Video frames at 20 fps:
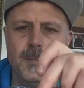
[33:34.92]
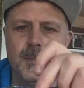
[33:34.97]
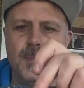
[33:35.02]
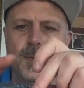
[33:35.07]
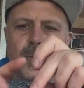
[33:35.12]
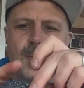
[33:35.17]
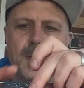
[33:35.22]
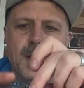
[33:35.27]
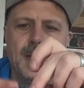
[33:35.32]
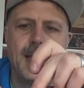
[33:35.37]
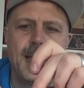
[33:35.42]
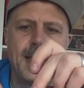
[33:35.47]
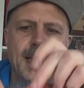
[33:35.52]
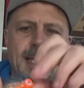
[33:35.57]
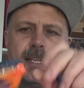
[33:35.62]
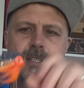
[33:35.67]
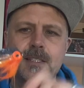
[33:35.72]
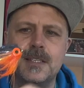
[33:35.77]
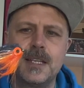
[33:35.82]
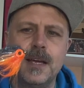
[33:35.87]
but when that
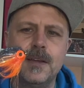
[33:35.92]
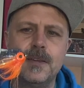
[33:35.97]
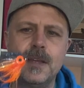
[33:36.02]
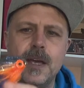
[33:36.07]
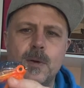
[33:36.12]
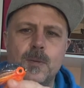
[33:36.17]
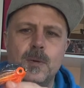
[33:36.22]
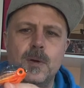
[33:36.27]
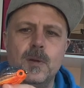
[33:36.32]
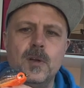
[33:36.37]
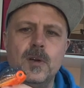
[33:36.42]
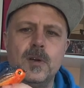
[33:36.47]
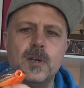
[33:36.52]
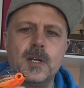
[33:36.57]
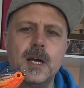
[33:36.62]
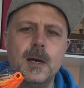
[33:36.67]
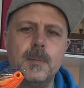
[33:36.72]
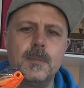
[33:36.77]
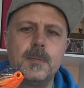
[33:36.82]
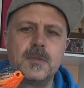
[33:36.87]
gets down, that will
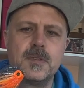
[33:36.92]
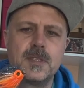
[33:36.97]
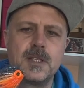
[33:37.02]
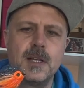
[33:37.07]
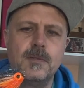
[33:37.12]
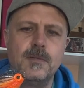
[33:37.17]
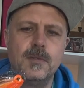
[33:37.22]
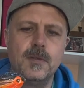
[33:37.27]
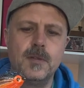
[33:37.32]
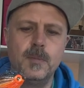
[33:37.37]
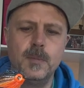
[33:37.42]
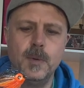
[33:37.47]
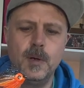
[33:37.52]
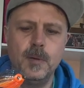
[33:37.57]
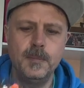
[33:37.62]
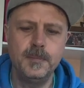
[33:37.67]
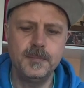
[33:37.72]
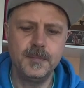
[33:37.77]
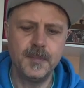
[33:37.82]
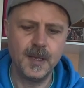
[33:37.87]
hook up stuff on the
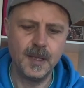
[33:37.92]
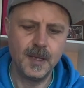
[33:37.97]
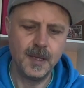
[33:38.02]
bottom.